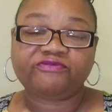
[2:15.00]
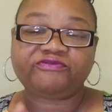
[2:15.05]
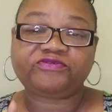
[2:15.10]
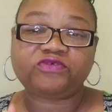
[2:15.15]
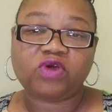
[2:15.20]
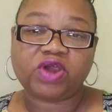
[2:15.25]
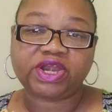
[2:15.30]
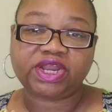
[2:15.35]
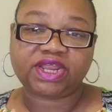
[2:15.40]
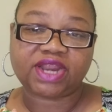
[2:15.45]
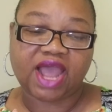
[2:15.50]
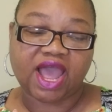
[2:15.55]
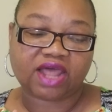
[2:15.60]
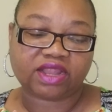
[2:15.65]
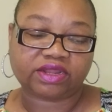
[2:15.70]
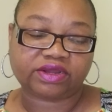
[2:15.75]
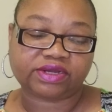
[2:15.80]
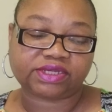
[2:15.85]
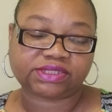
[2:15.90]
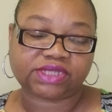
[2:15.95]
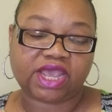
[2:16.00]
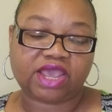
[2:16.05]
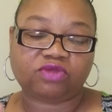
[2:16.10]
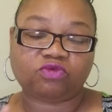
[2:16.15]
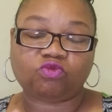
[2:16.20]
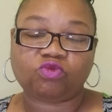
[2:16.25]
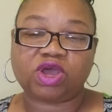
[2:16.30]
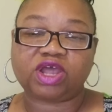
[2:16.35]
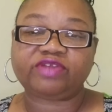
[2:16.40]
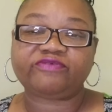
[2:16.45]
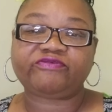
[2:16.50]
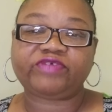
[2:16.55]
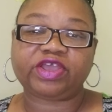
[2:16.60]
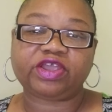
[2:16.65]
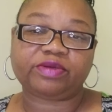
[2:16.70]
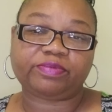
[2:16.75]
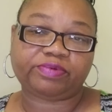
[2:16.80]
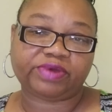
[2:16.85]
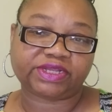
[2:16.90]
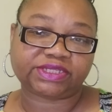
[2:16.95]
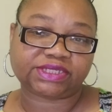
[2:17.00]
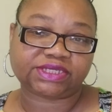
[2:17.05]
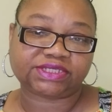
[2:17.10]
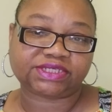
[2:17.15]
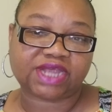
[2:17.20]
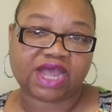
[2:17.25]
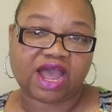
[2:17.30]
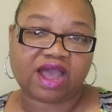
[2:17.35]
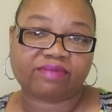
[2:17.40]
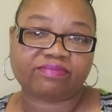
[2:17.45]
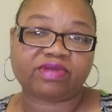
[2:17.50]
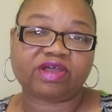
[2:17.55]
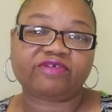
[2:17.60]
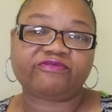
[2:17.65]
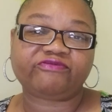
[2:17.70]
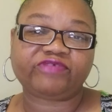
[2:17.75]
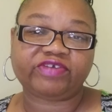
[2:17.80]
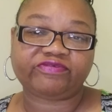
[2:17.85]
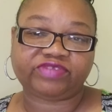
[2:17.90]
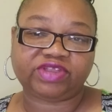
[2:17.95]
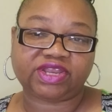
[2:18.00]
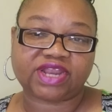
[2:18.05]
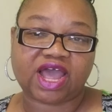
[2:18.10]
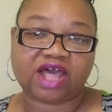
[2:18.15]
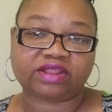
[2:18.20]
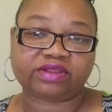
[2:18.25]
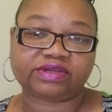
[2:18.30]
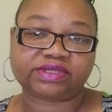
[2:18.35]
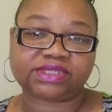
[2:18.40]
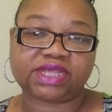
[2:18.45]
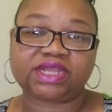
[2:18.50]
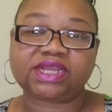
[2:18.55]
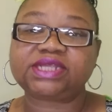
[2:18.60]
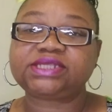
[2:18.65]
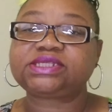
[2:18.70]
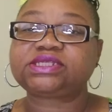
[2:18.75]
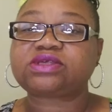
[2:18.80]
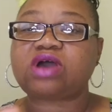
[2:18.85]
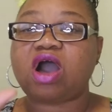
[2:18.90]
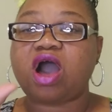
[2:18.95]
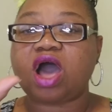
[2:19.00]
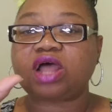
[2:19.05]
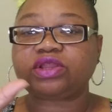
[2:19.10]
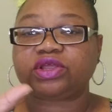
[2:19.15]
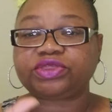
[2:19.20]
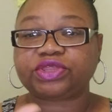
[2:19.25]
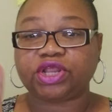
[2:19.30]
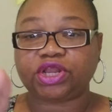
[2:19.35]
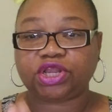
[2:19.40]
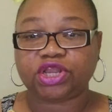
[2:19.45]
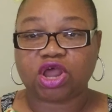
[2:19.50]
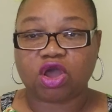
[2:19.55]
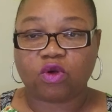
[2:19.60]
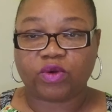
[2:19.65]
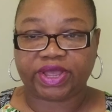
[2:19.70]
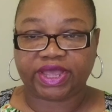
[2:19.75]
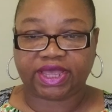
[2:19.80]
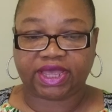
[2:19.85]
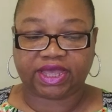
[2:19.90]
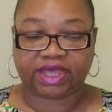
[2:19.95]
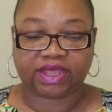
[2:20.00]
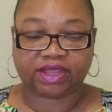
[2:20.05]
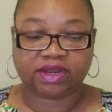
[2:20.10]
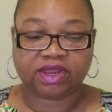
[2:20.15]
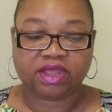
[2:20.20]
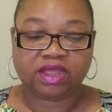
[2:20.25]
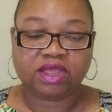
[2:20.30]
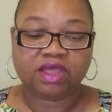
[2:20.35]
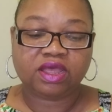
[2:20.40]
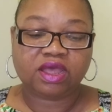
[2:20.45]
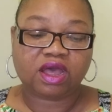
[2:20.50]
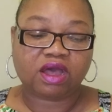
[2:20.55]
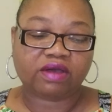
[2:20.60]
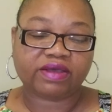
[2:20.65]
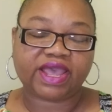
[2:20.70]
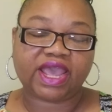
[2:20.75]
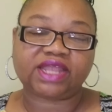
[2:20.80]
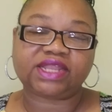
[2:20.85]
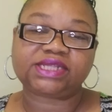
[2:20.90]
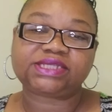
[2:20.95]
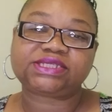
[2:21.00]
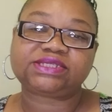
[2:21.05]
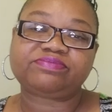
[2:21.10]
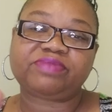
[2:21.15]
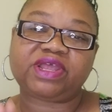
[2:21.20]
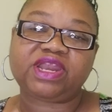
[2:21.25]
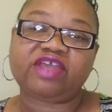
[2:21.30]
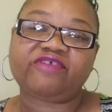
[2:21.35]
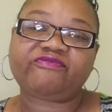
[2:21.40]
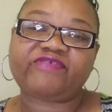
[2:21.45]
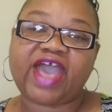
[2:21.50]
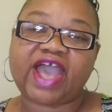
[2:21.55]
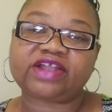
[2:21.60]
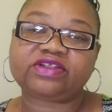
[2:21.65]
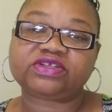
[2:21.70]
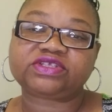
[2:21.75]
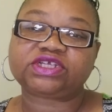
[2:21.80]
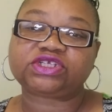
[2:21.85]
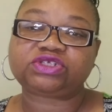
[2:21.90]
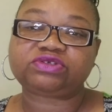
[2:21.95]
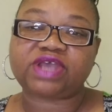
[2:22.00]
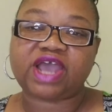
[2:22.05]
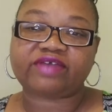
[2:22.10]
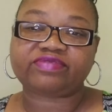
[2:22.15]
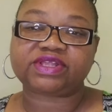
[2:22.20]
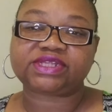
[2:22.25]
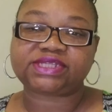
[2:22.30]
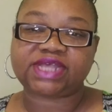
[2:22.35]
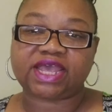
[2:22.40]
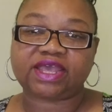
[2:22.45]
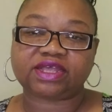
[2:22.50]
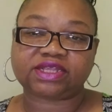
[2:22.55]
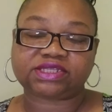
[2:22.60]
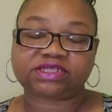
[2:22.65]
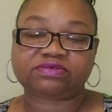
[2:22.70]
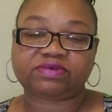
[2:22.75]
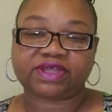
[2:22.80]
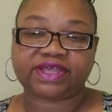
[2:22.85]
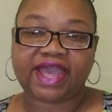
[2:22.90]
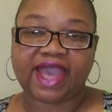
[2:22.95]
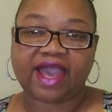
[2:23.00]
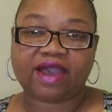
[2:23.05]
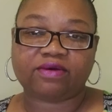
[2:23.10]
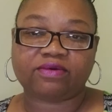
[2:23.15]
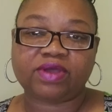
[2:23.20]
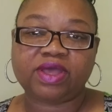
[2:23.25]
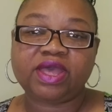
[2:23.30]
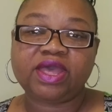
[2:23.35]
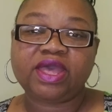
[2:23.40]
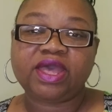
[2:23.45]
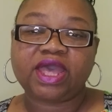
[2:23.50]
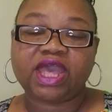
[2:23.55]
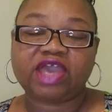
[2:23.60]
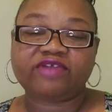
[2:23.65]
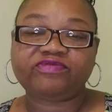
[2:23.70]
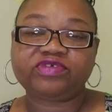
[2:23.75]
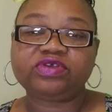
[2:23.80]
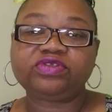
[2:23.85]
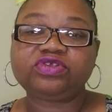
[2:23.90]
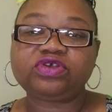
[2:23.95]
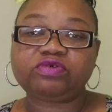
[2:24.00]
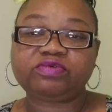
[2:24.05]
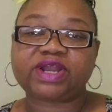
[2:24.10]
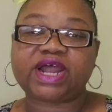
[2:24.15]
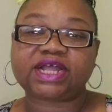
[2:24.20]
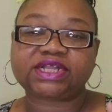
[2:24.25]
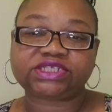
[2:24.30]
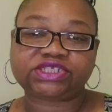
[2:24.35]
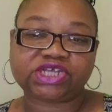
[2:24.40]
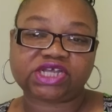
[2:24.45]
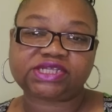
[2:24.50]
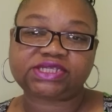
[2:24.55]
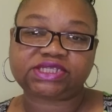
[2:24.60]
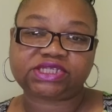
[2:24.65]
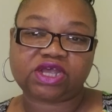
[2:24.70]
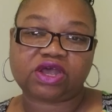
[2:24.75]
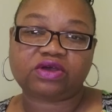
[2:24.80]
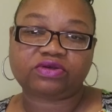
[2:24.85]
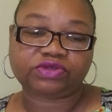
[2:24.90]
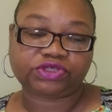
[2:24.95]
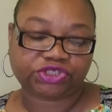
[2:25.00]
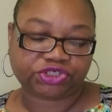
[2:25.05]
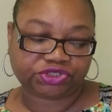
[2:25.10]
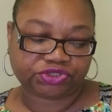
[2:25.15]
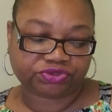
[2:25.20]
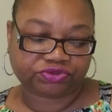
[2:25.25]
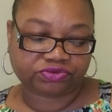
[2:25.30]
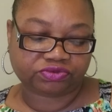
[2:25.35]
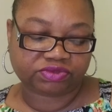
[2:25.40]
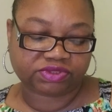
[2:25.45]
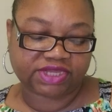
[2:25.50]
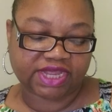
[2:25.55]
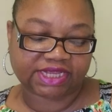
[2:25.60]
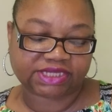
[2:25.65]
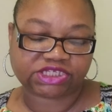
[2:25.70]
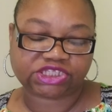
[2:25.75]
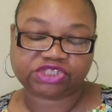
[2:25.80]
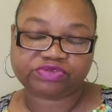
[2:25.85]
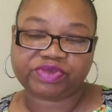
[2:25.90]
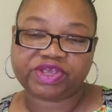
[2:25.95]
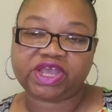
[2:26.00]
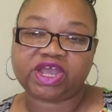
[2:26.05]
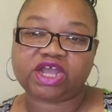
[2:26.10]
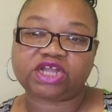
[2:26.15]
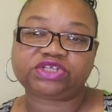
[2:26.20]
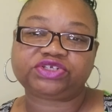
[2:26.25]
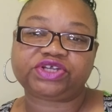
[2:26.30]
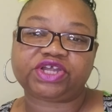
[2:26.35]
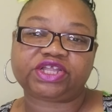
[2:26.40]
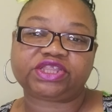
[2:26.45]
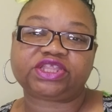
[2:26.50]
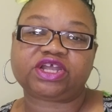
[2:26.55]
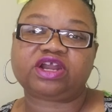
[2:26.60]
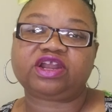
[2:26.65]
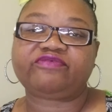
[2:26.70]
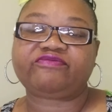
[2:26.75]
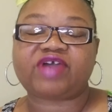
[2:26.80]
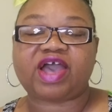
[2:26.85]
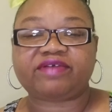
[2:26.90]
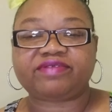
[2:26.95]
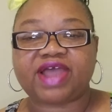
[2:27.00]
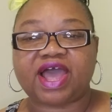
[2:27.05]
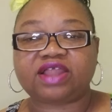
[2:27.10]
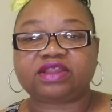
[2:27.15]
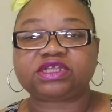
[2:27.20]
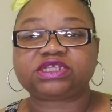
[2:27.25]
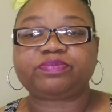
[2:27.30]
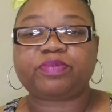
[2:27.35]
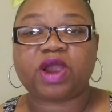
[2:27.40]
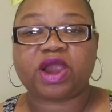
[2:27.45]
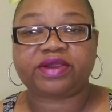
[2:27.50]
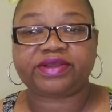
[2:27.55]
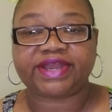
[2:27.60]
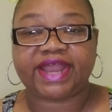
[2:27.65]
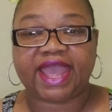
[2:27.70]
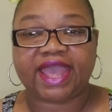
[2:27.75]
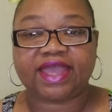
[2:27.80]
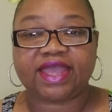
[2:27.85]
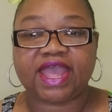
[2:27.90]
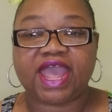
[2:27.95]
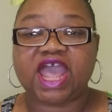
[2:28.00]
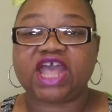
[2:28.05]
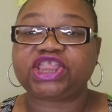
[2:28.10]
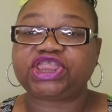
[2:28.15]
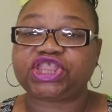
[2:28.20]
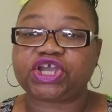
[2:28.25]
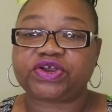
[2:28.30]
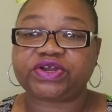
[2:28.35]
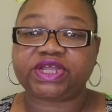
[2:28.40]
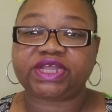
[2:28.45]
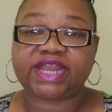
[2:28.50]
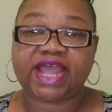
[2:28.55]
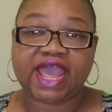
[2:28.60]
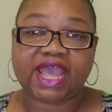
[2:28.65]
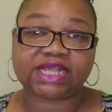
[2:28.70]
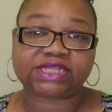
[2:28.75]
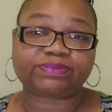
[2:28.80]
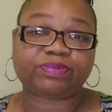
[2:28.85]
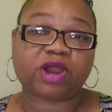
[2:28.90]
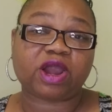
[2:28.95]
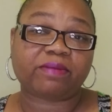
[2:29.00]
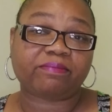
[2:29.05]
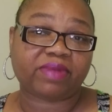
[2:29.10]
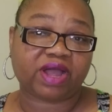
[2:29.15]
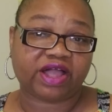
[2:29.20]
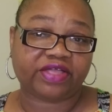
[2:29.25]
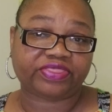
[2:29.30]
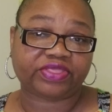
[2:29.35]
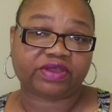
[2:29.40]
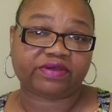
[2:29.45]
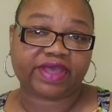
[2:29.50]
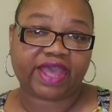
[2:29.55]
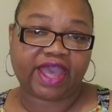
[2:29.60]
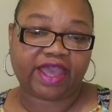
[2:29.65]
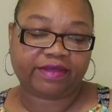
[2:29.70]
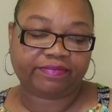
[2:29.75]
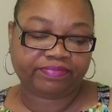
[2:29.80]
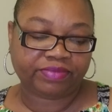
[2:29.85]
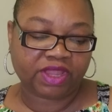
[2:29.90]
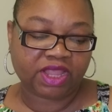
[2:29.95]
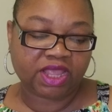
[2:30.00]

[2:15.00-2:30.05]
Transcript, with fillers: $40. And 1 fingerprinting job, $50. And this is all on the low end. Okay, this is many factors that you have to take into account. If you do what I just told you, that's $335 per day at 30 days per month, okay?